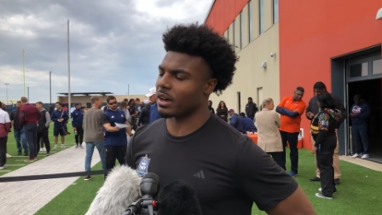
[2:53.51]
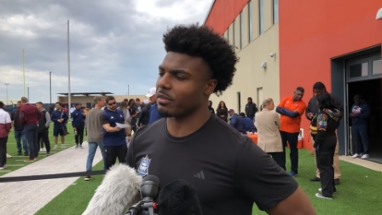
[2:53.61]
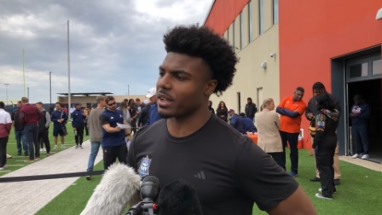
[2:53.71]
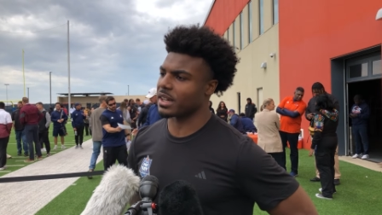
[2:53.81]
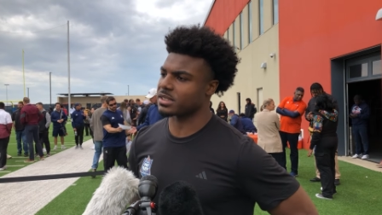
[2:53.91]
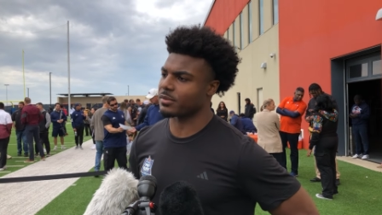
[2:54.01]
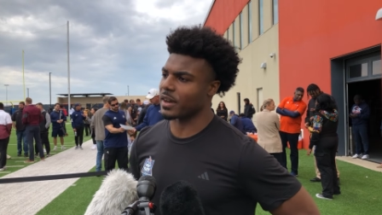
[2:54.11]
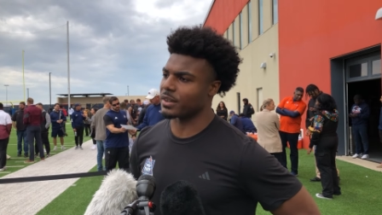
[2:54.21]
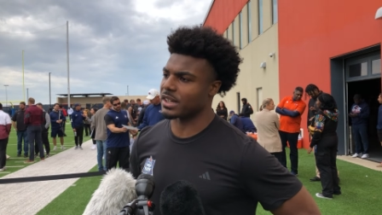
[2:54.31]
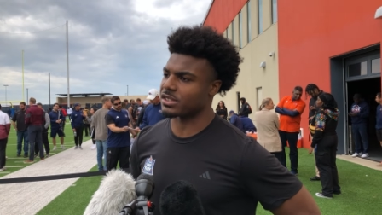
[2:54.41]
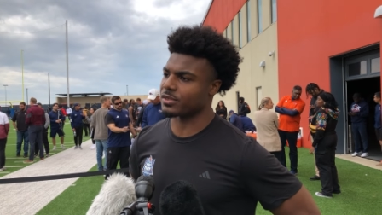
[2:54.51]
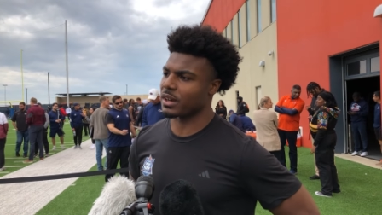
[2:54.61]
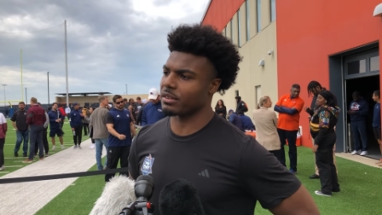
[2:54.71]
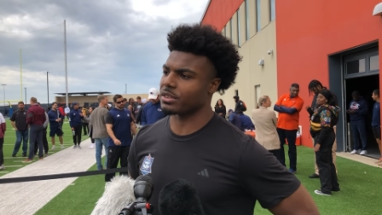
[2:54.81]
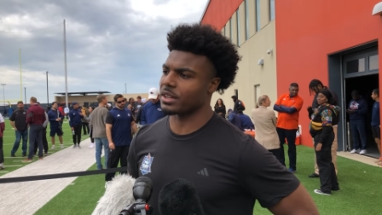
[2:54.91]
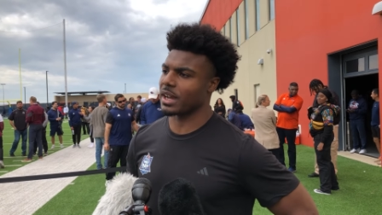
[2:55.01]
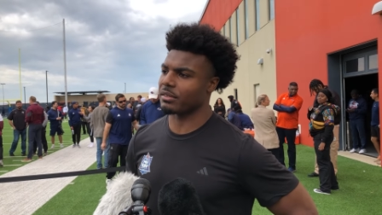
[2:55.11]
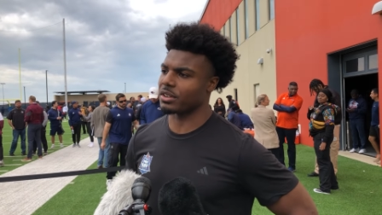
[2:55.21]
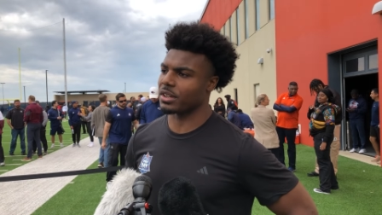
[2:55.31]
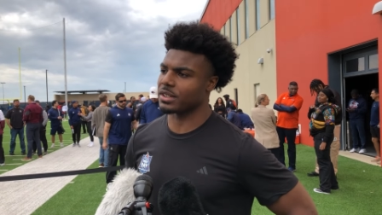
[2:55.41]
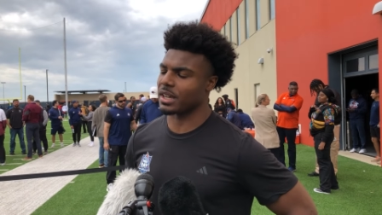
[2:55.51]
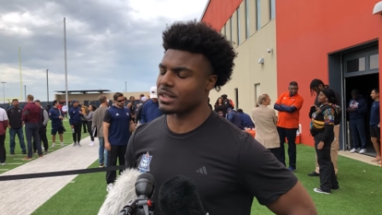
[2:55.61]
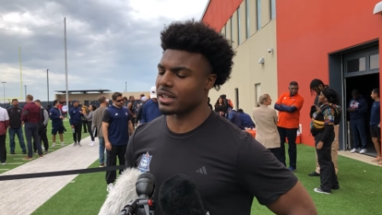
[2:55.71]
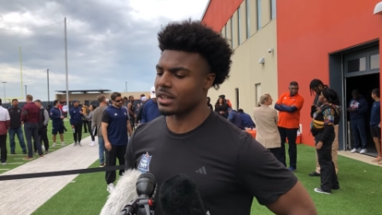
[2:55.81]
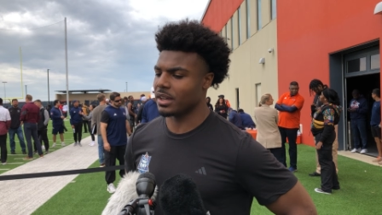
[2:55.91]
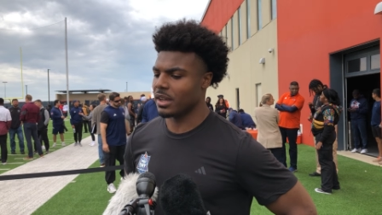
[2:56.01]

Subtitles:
I feel like that's the foundation for everything, having a good technique.